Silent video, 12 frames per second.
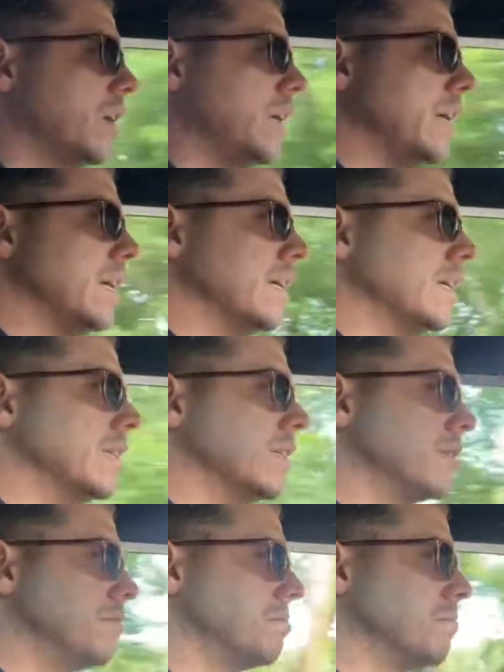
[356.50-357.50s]

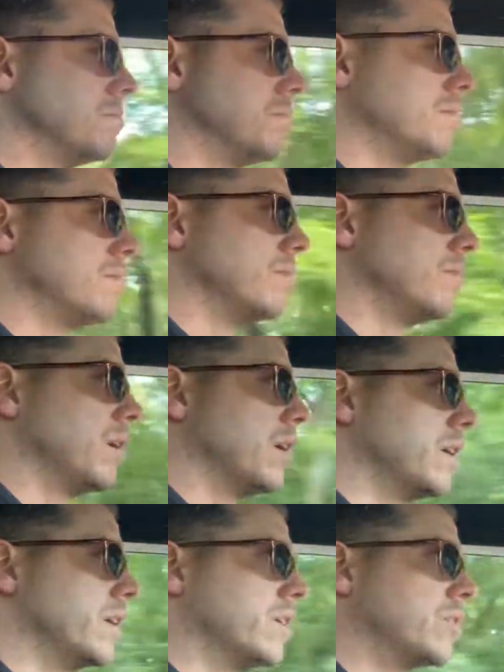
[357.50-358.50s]

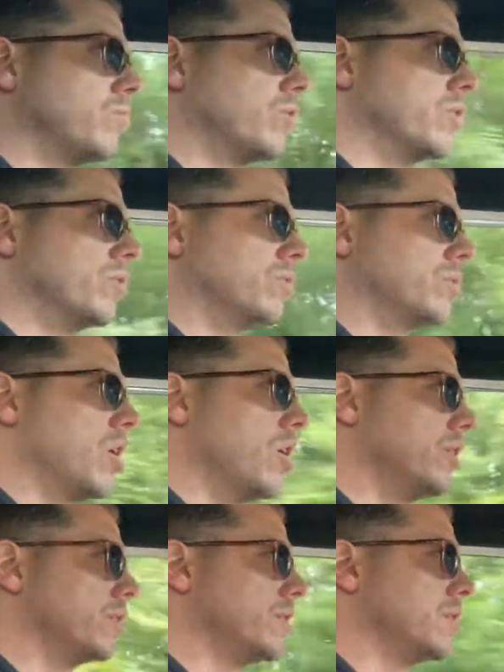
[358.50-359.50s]
And it's one of those
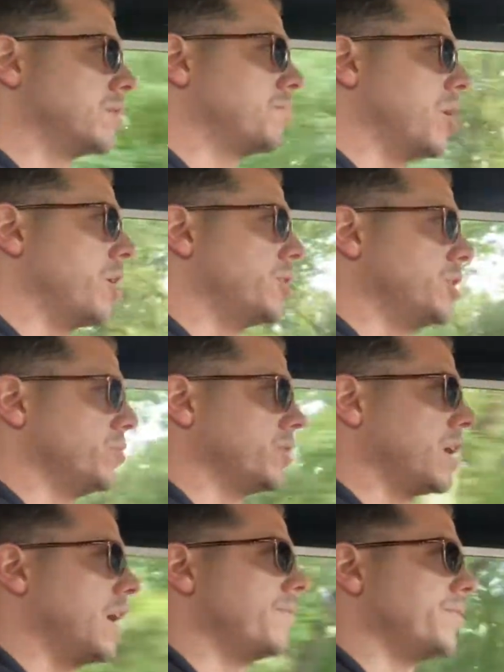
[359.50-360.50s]
cars that inspires you
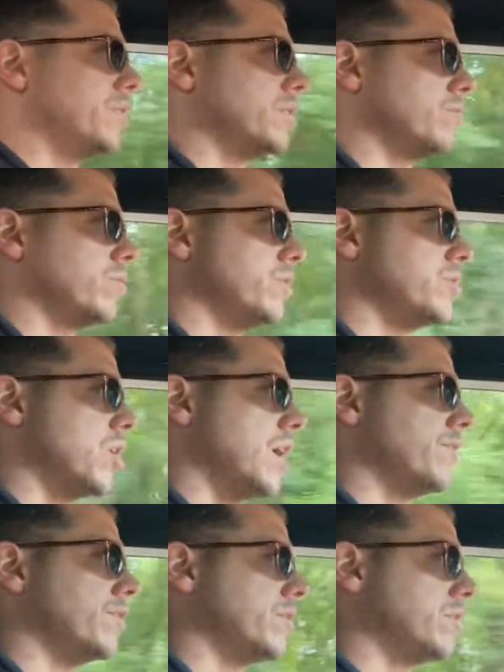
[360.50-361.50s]
with confidence when you
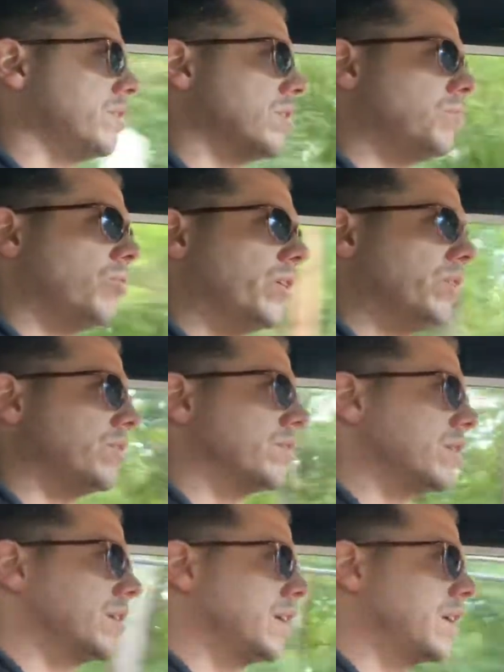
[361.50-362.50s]
drive it, to the point you
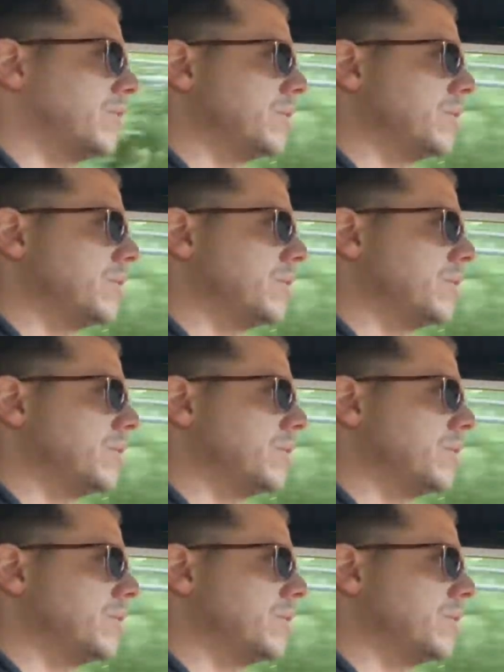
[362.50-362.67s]
say, yeah, I would